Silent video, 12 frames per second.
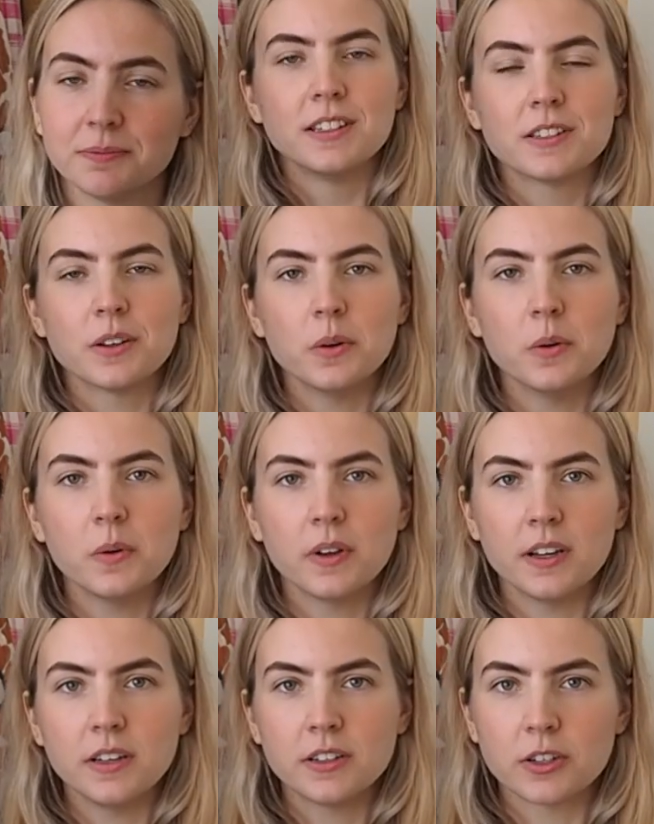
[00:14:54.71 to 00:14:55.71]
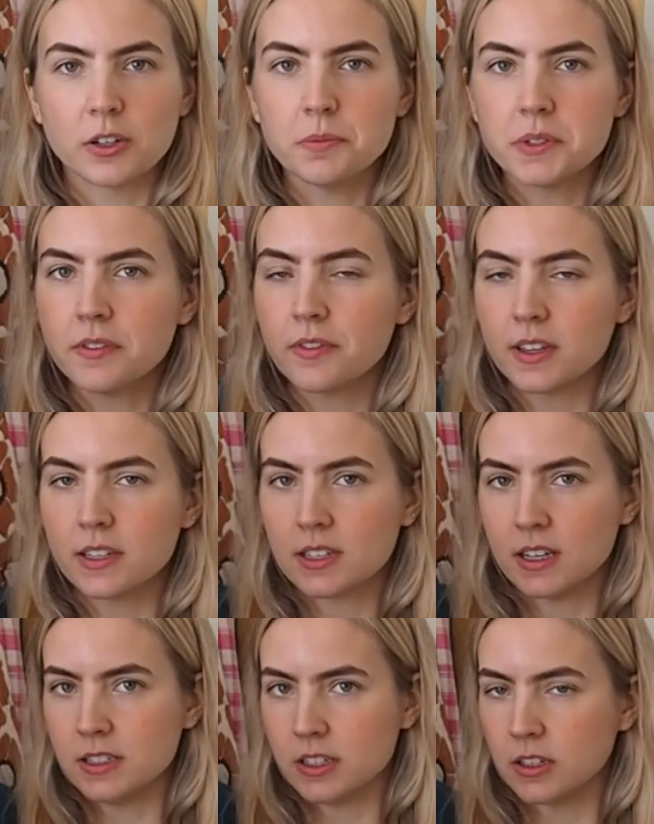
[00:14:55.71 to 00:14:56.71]
So in terms of things
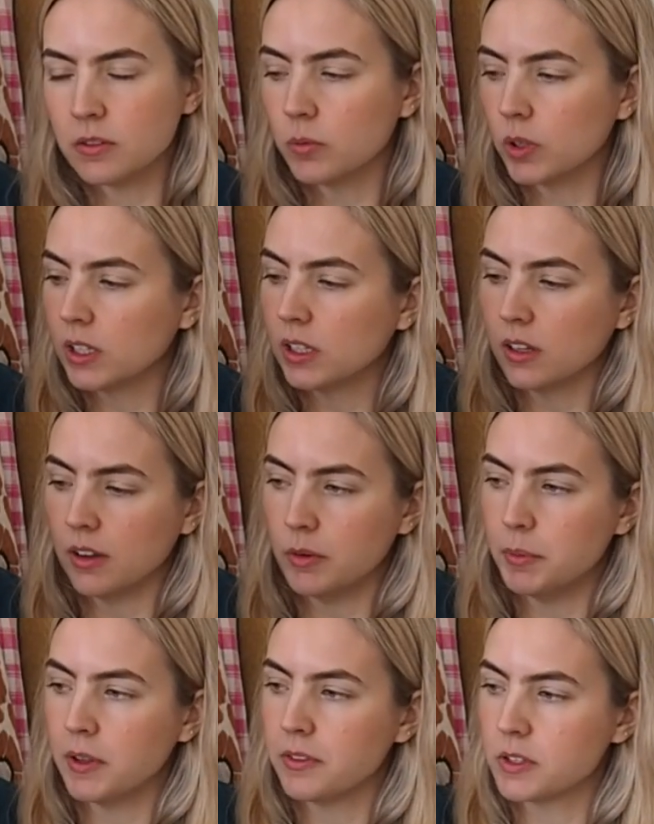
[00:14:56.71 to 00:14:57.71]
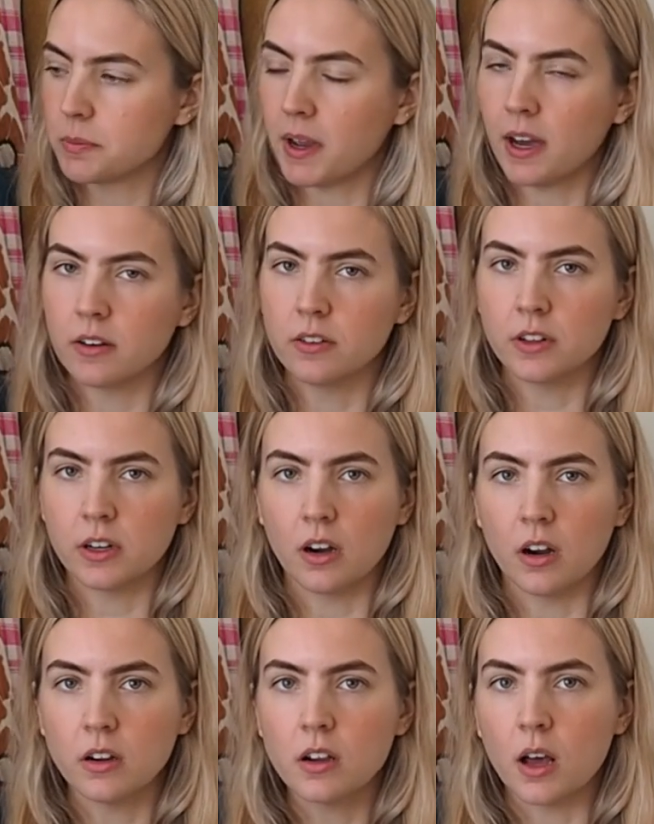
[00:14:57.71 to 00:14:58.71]
I didn't really love about this pattern, there
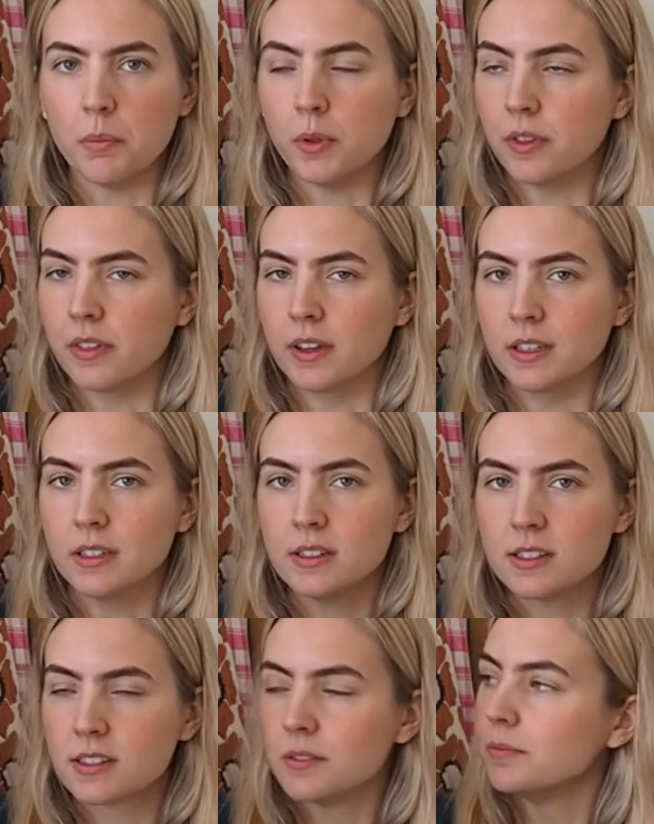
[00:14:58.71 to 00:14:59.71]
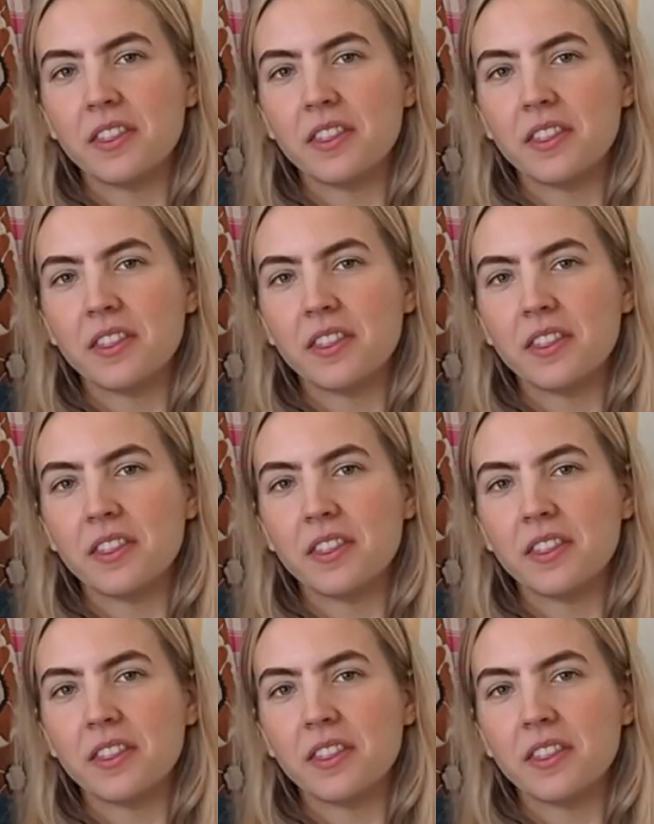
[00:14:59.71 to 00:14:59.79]
are a couple things.